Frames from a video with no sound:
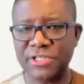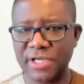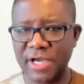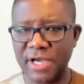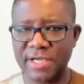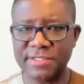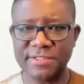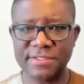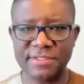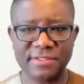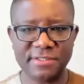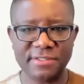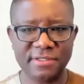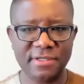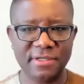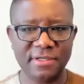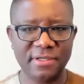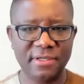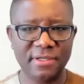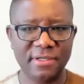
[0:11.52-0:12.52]
as
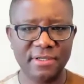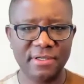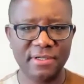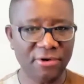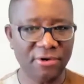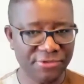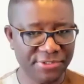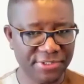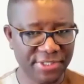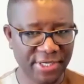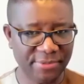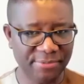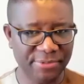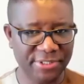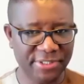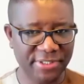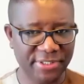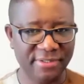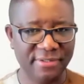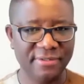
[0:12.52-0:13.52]
a
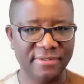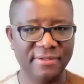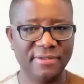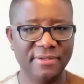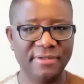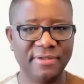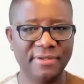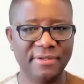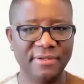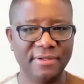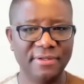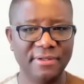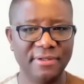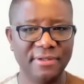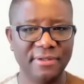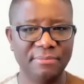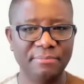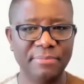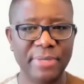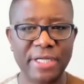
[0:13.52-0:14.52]
concept,
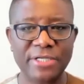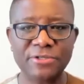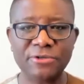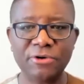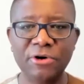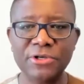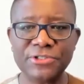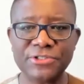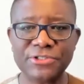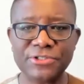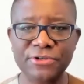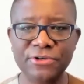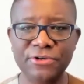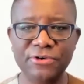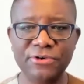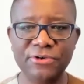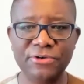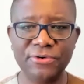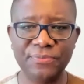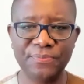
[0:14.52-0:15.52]
but
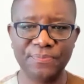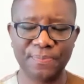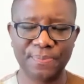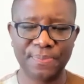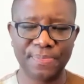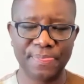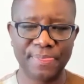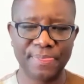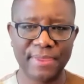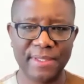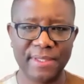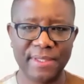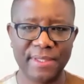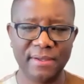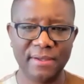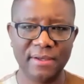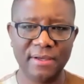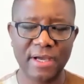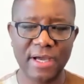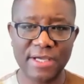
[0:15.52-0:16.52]
also
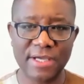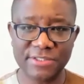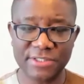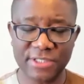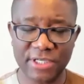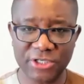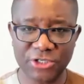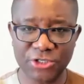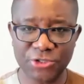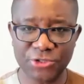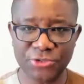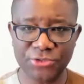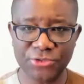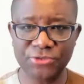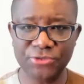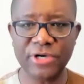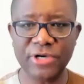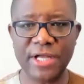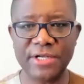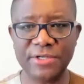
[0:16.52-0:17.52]
as a
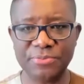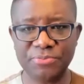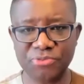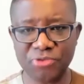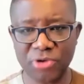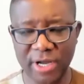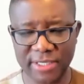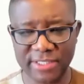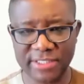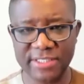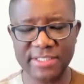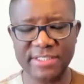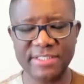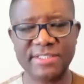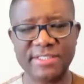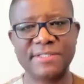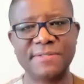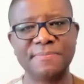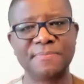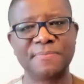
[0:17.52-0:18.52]
tool and
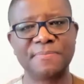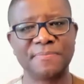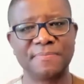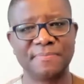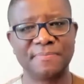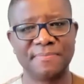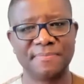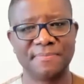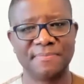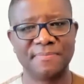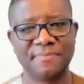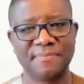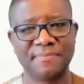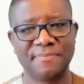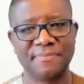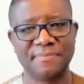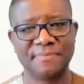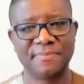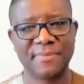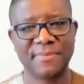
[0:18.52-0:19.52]
practice,
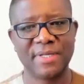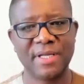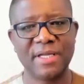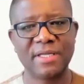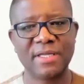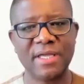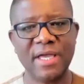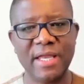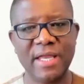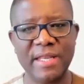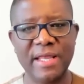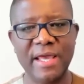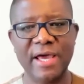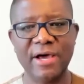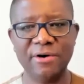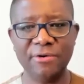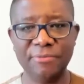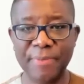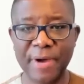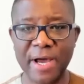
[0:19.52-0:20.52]
can
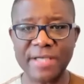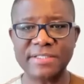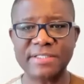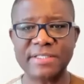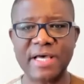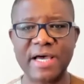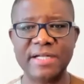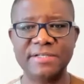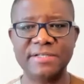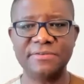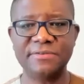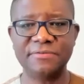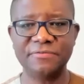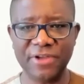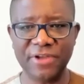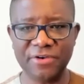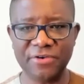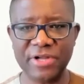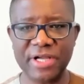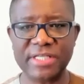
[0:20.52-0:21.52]
help us at
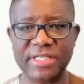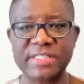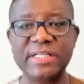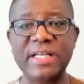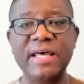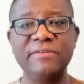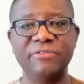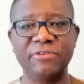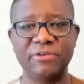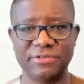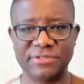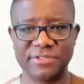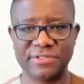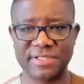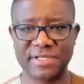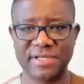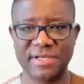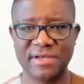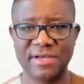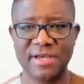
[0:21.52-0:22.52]
various levels.
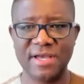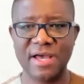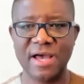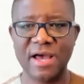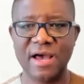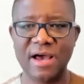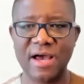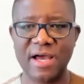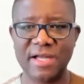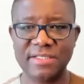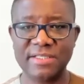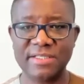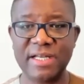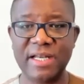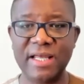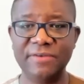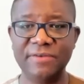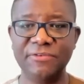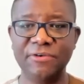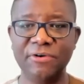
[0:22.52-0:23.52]
At the
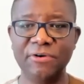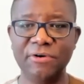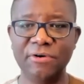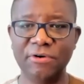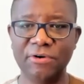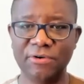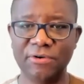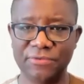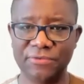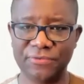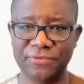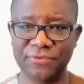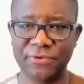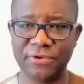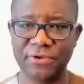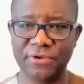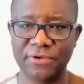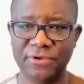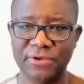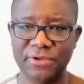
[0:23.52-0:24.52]
level of
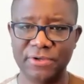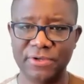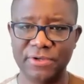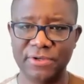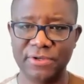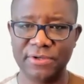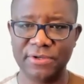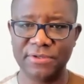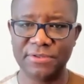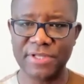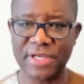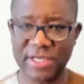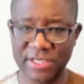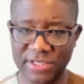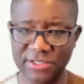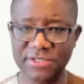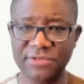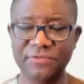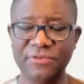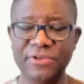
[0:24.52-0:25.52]
the
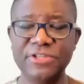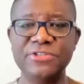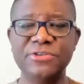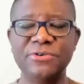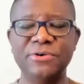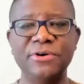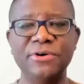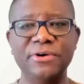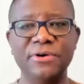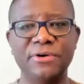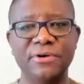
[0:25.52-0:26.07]
individual,